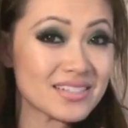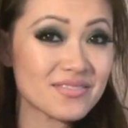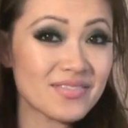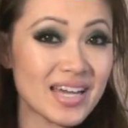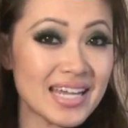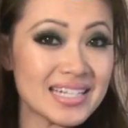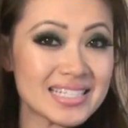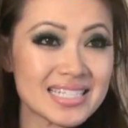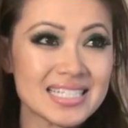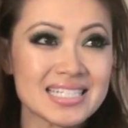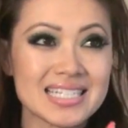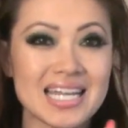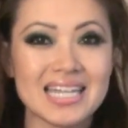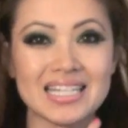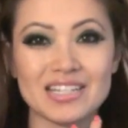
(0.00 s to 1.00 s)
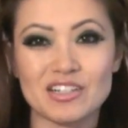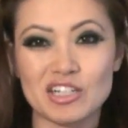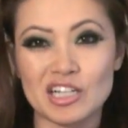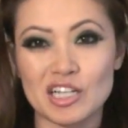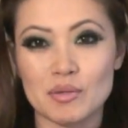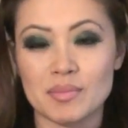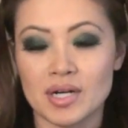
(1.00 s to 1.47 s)
it's fun, it's just kind of a
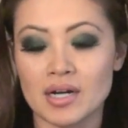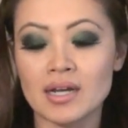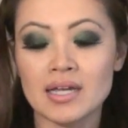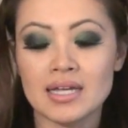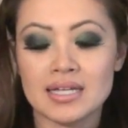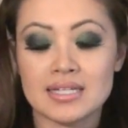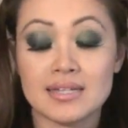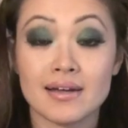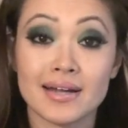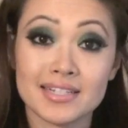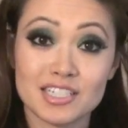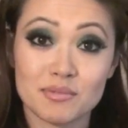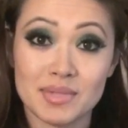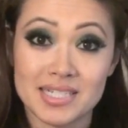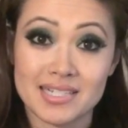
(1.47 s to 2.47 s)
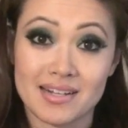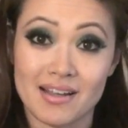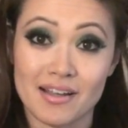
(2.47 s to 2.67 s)
little glimmer, not too much